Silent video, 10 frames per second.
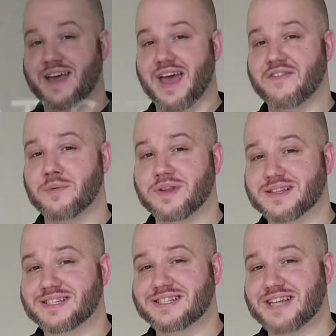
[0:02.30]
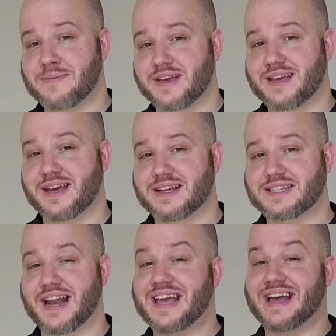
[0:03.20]
Hey everyone, this is Sammy
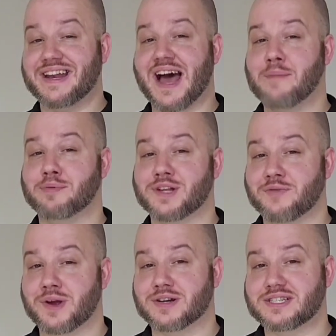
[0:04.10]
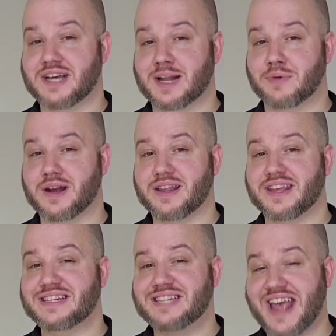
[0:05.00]
Kiss, and I cannot believe we are celebrating
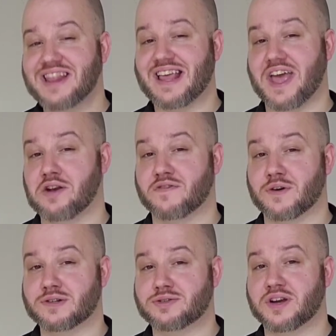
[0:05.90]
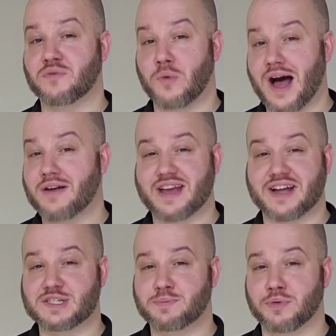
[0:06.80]
the 10th anniversary of WildKat